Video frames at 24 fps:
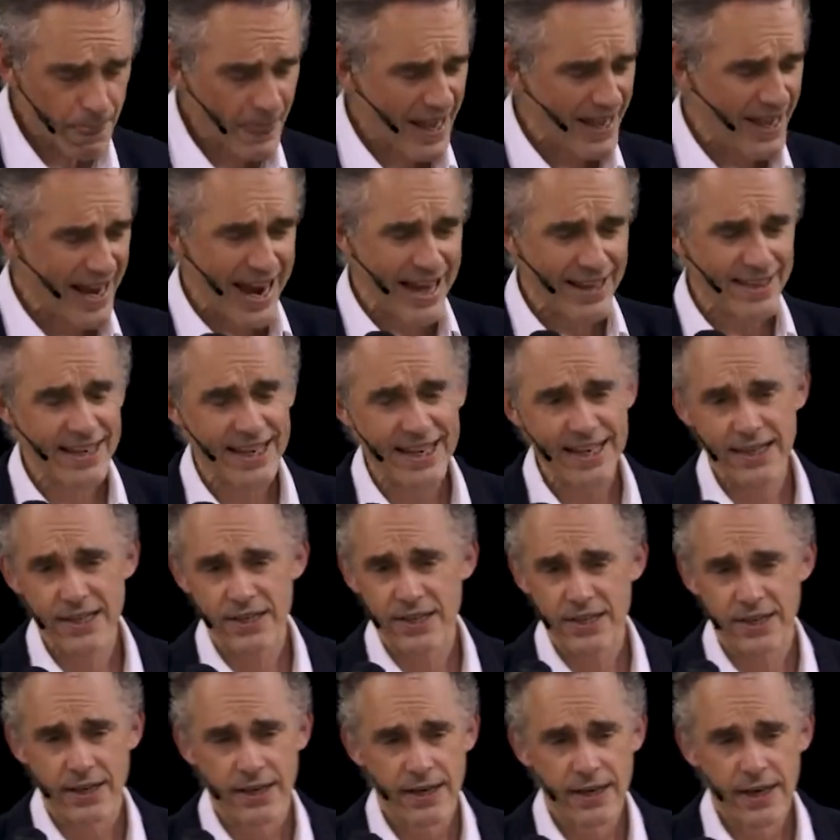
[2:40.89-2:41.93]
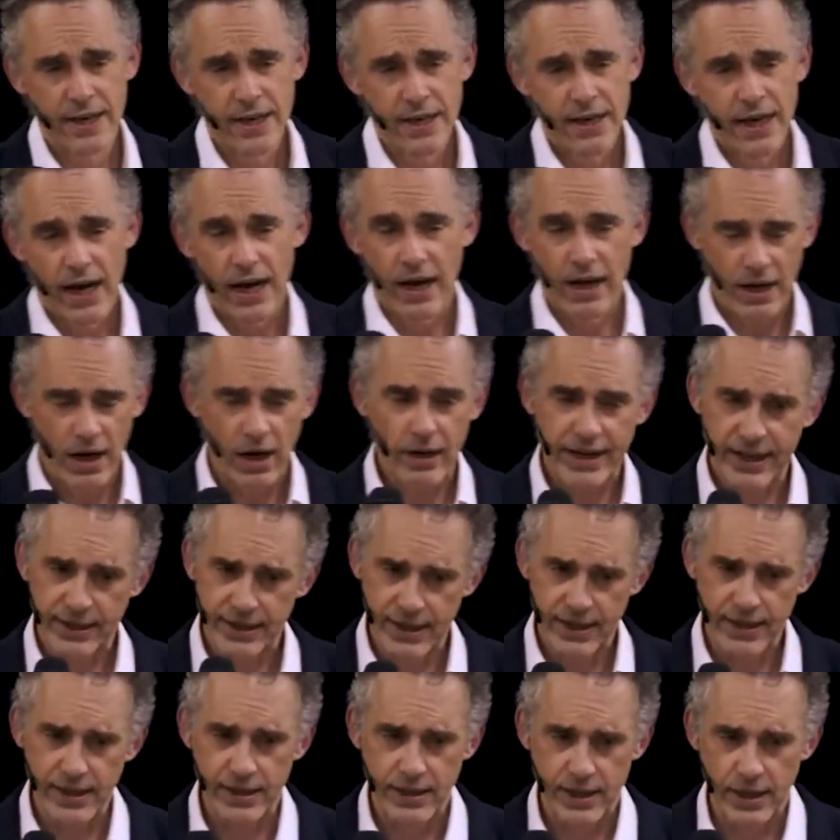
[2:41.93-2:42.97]
I had the kids, I'll get
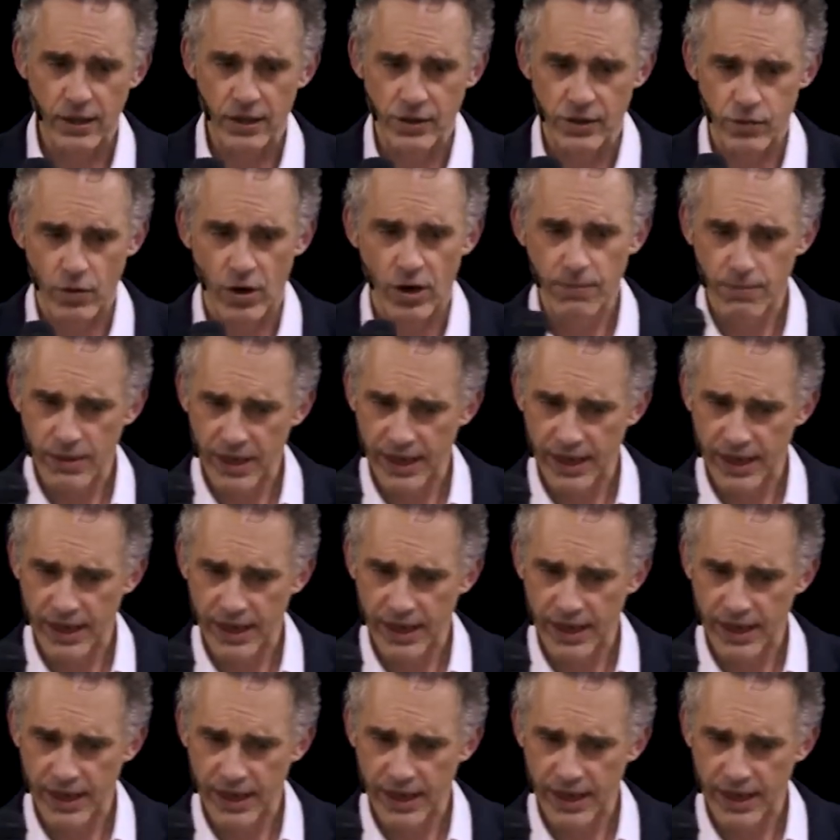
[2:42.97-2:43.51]
the details wrong,